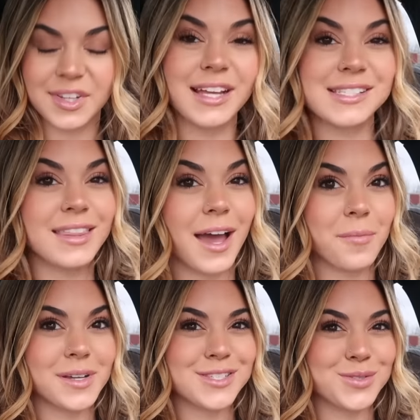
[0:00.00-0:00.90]
I said that on
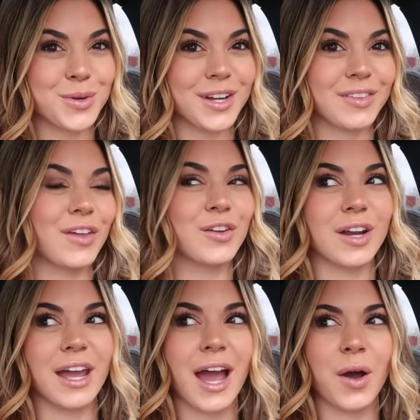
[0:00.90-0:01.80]
my story the other
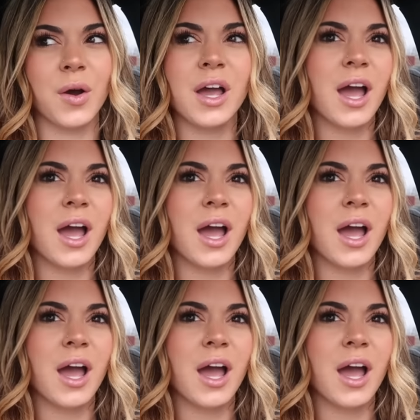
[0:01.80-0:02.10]
night, how